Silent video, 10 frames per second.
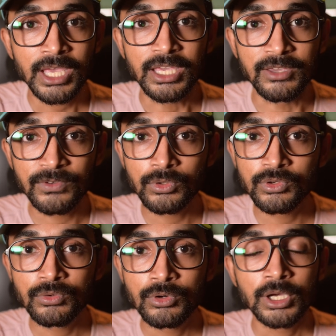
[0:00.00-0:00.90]
If you
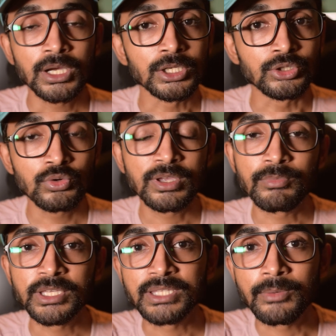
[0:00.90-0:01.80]
do give
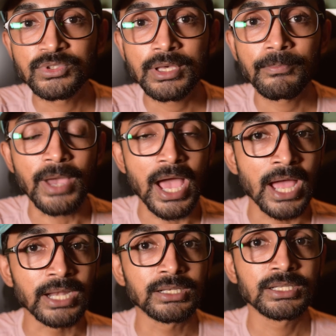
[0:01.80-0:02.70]
me a thumbs up
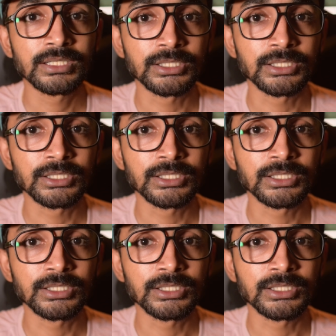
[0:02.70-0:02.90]
and